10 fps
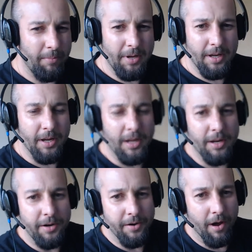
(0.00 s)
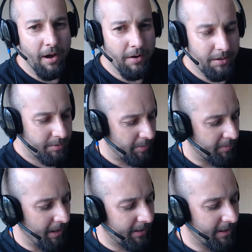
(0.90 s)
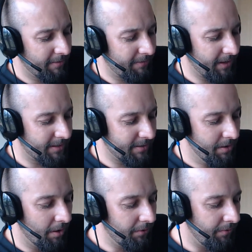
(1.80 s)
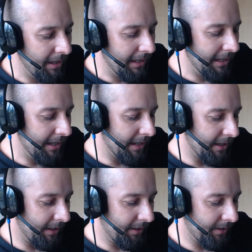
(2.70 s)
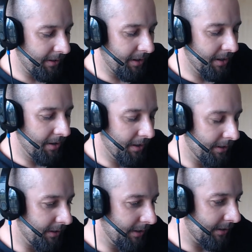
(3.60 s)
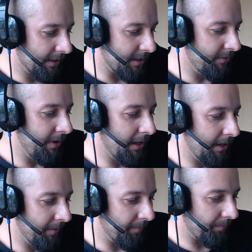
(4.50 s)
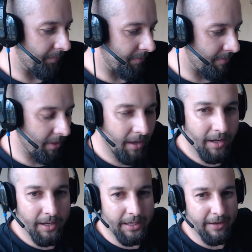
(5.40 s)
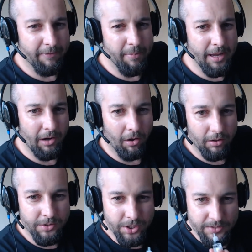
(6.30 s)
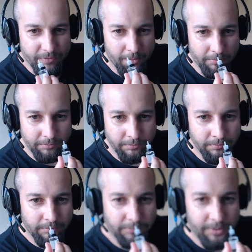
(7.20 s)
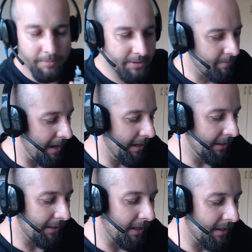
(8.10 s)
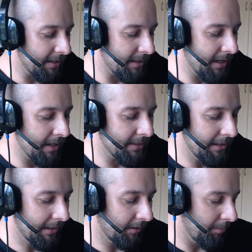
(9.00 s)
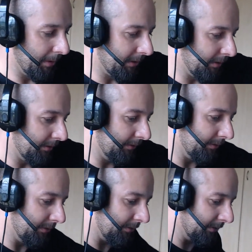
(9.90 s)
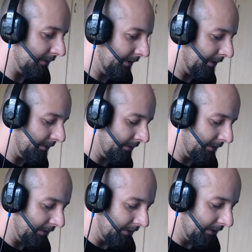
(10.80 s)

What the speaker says: a nose perspective, it's not really, it doesn't really give me a lot just from smelling it like this. There is a little bit, you know.